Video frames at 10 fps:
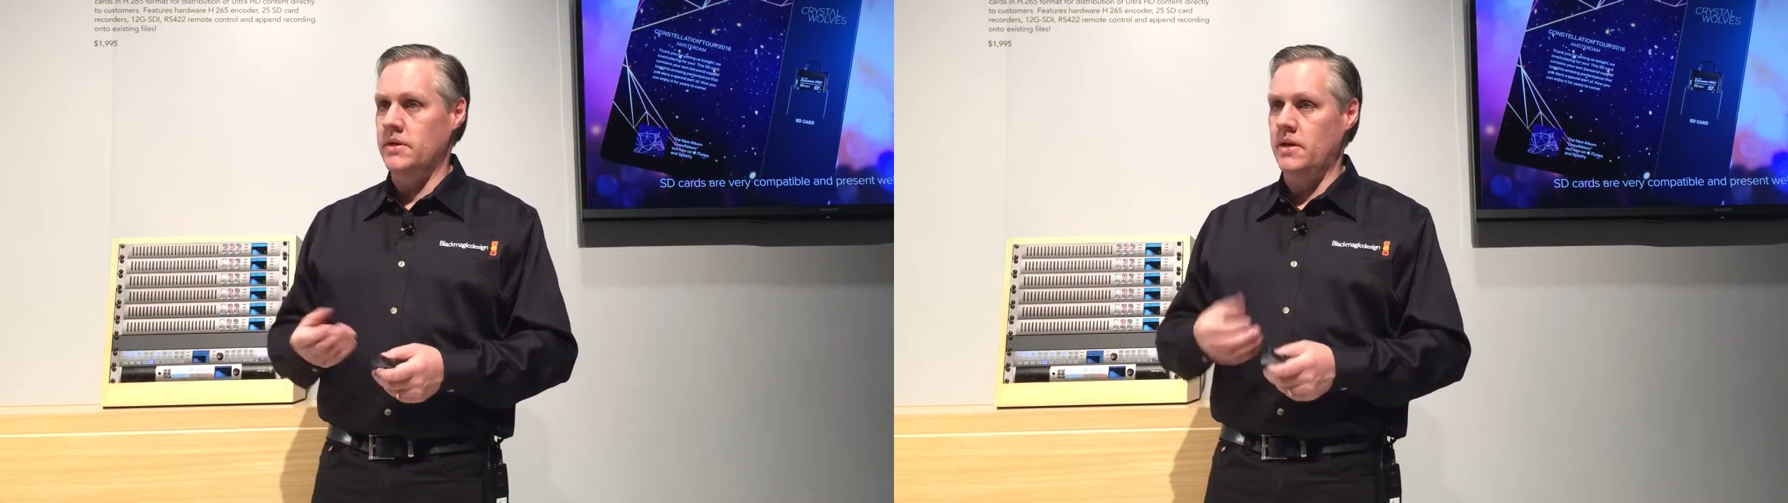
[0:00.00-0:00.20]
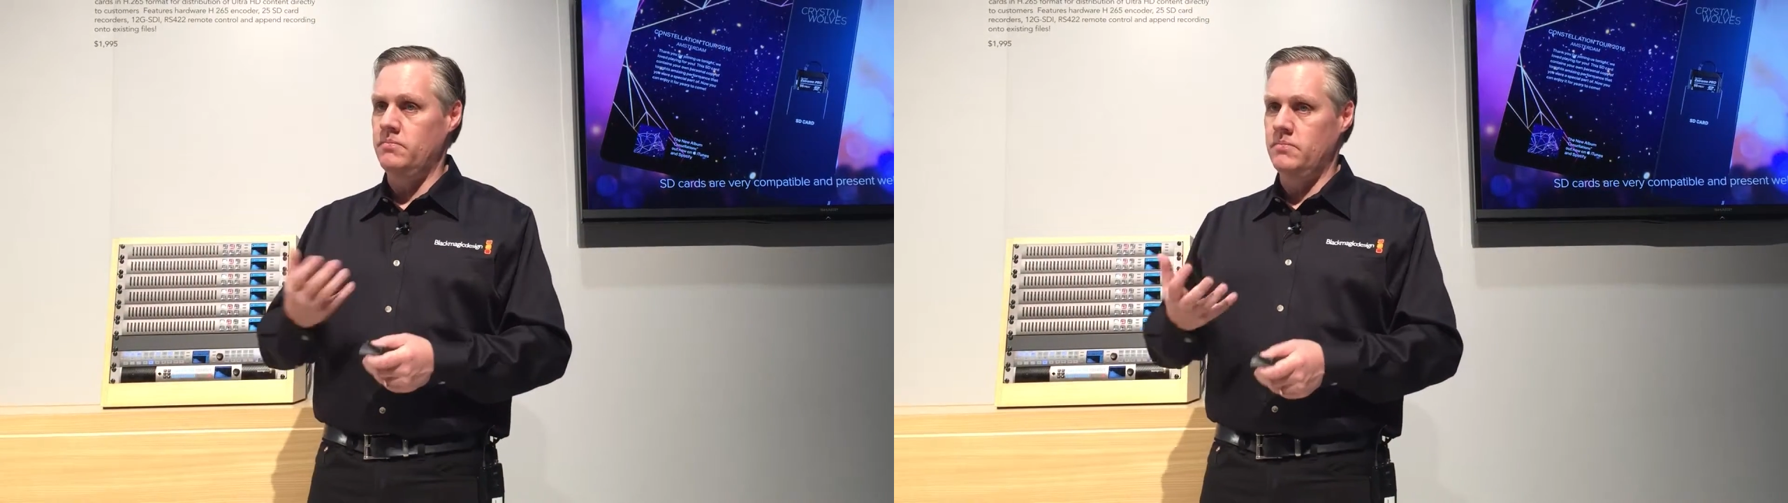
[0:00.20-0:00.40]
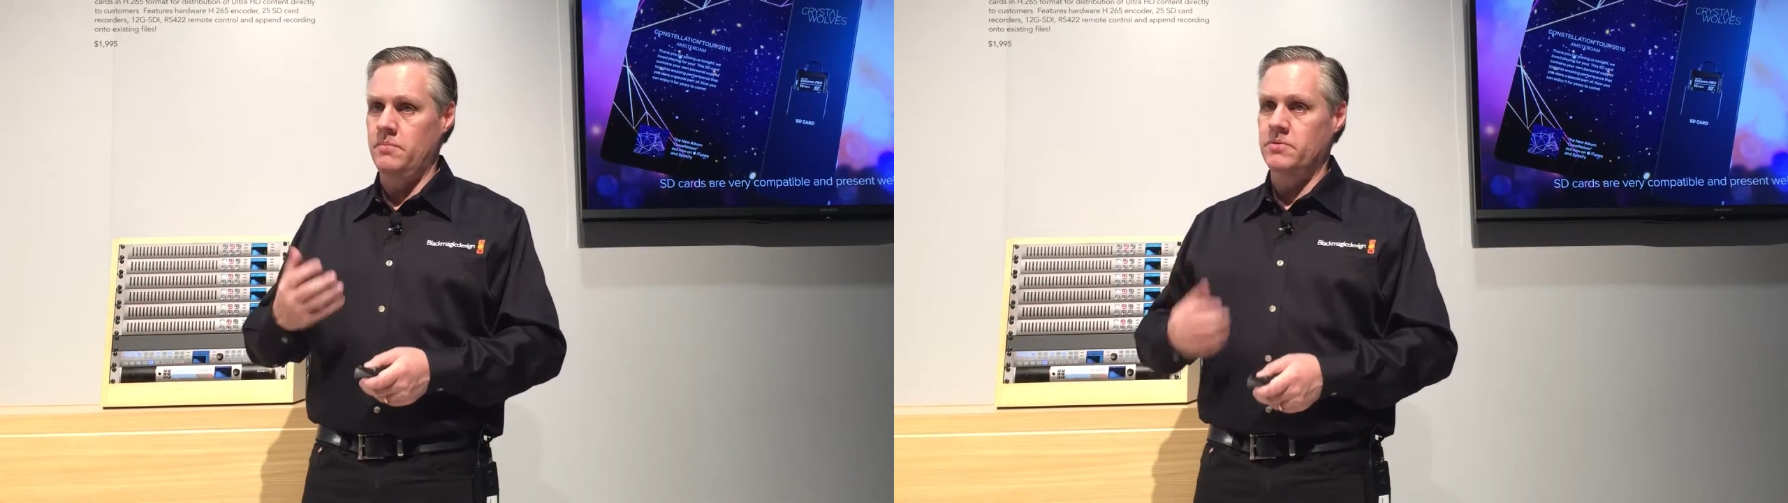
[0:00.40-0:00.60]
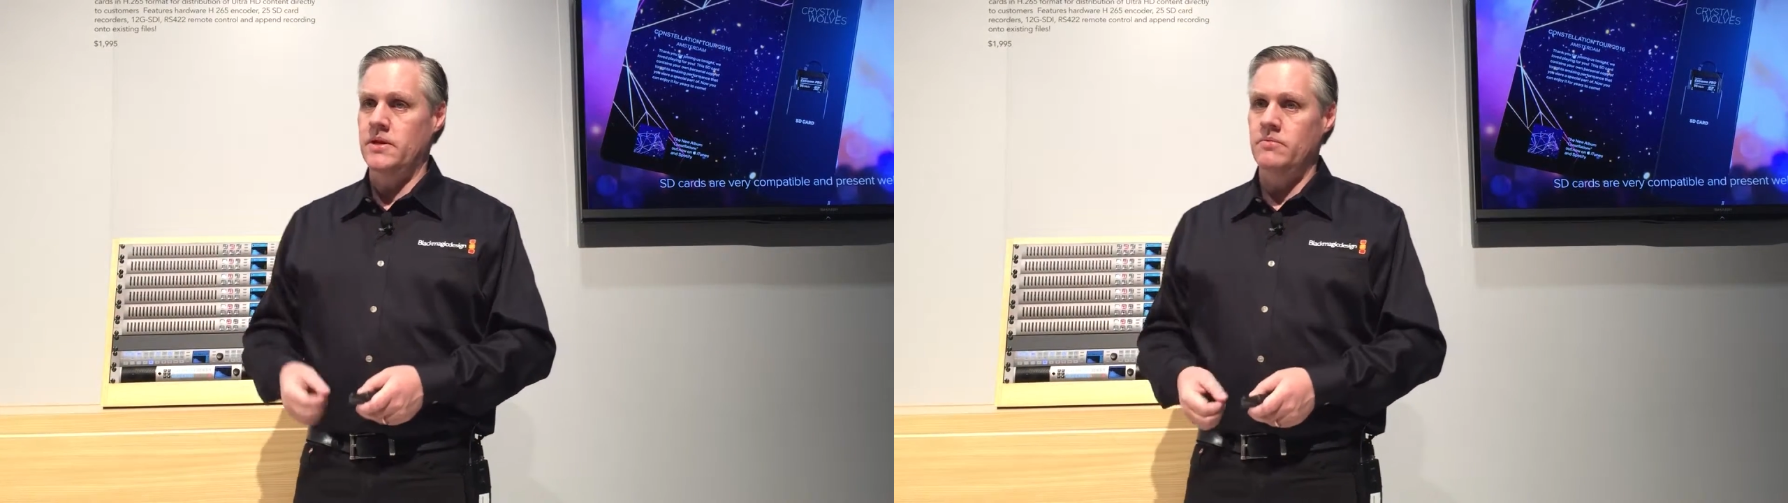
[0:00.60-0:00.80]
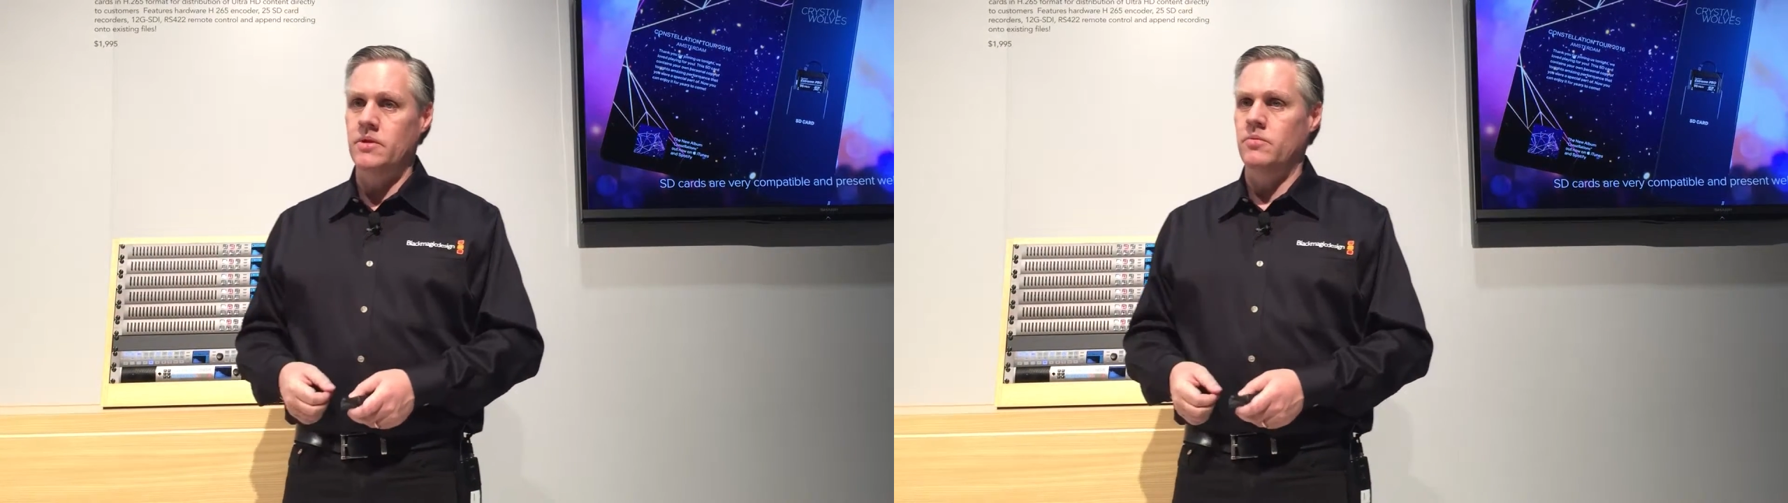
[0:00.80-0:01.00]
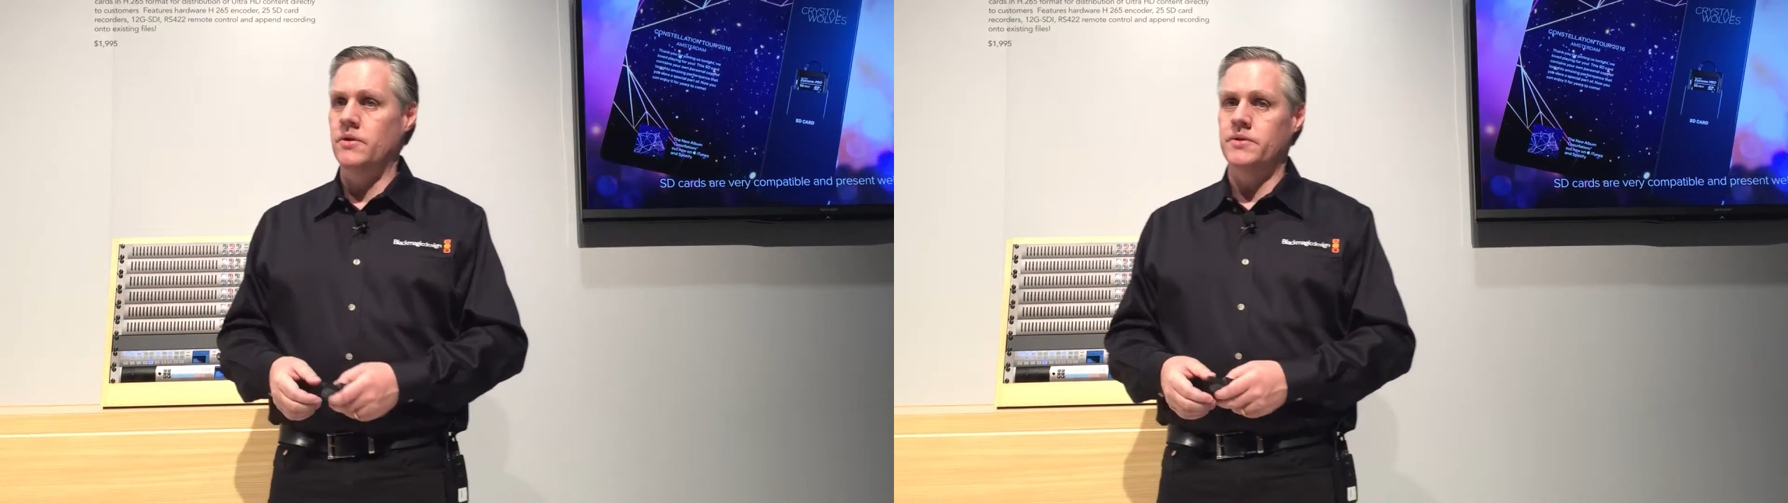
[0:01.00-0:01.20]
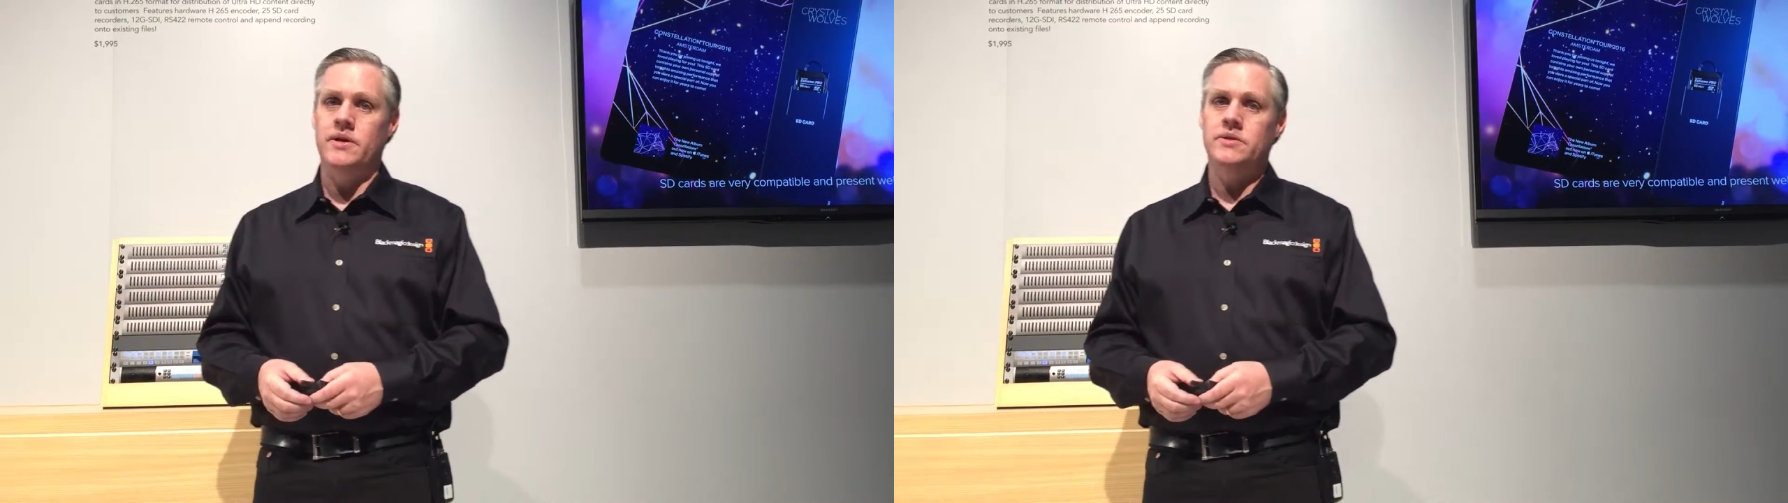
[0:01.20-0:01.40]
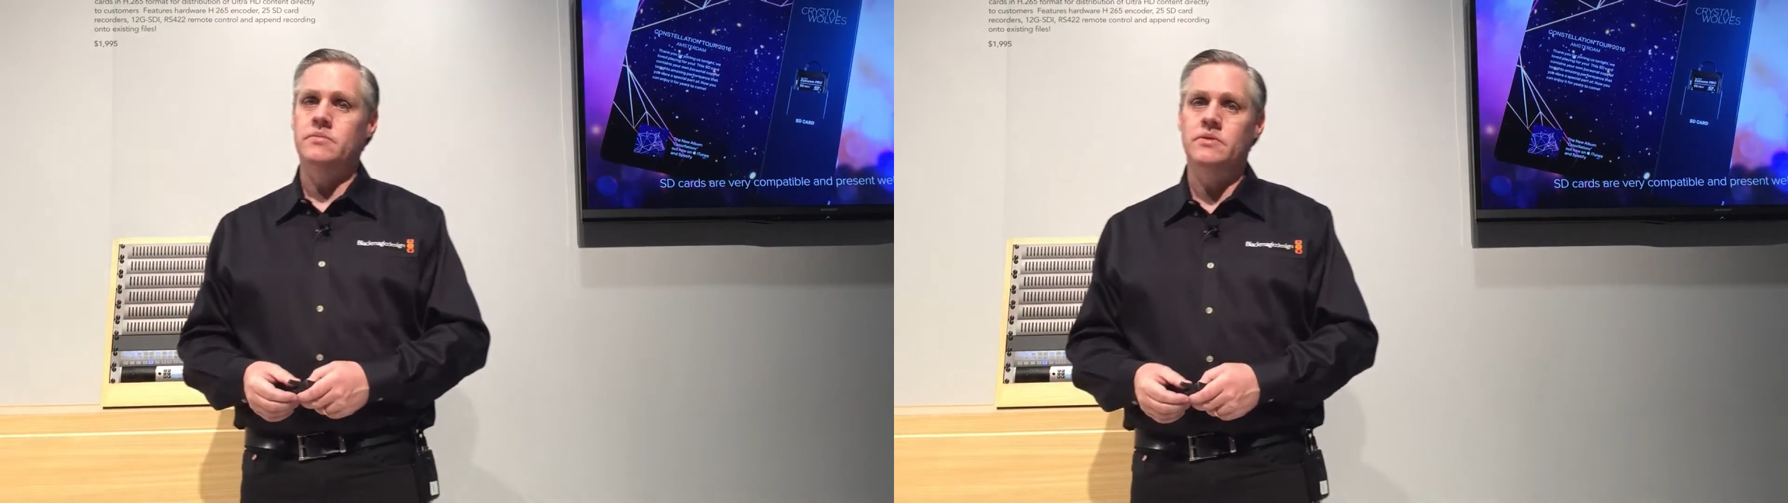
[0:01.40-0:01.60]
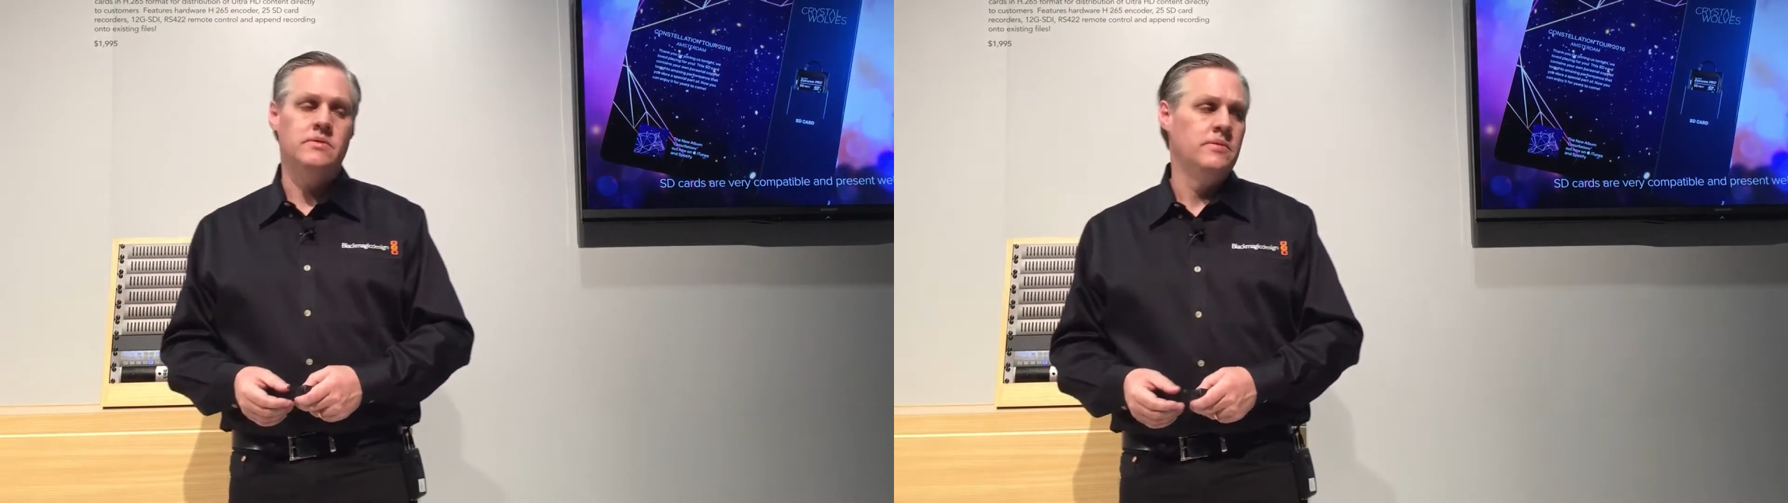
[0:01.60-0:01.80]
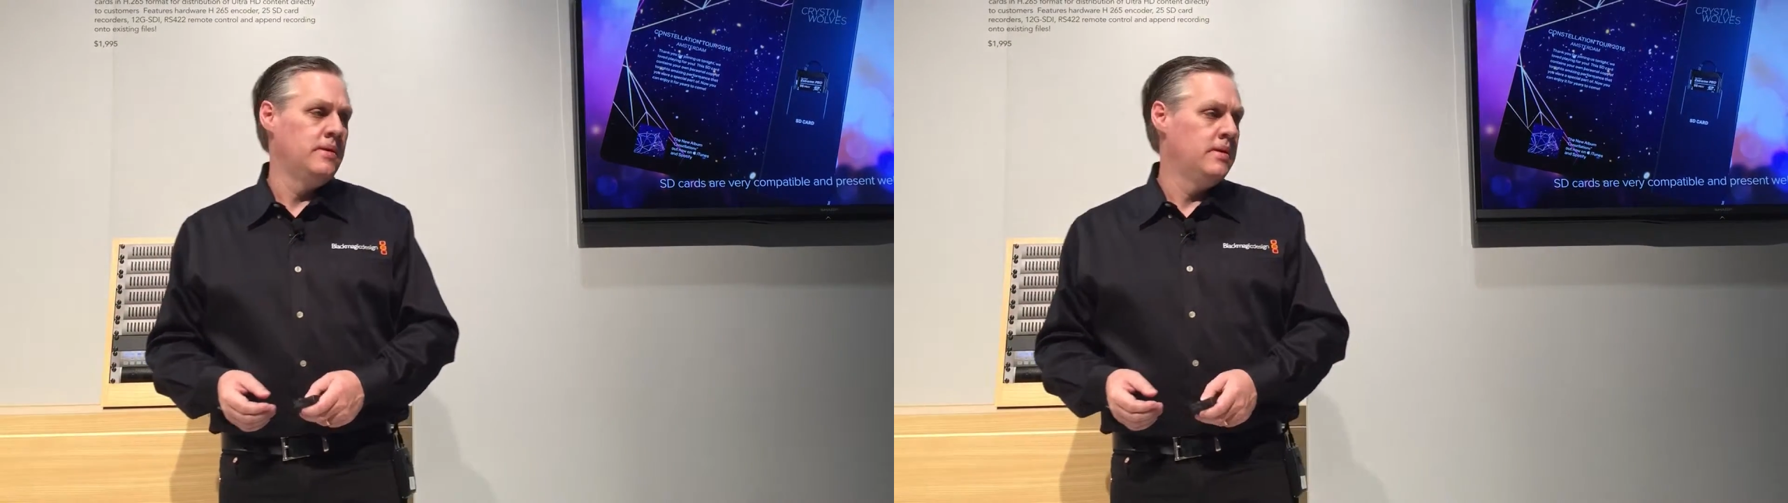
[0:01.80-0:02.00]
they present really well to
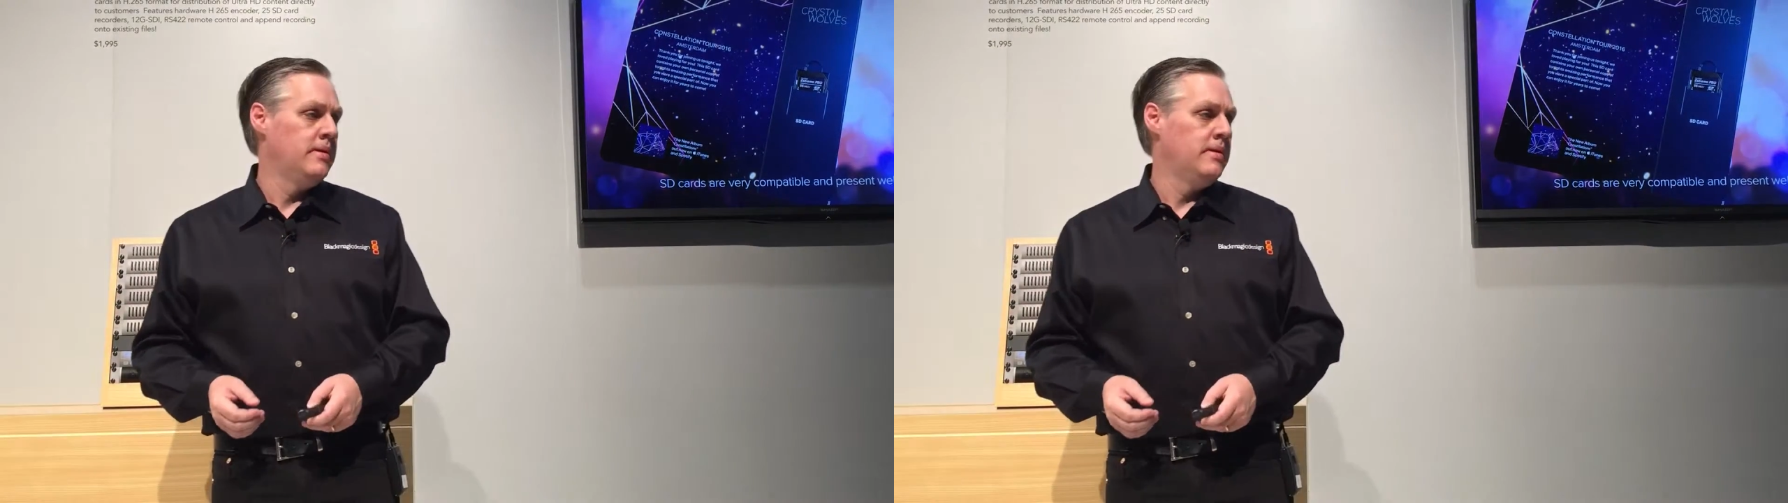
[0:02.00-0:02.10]
customers.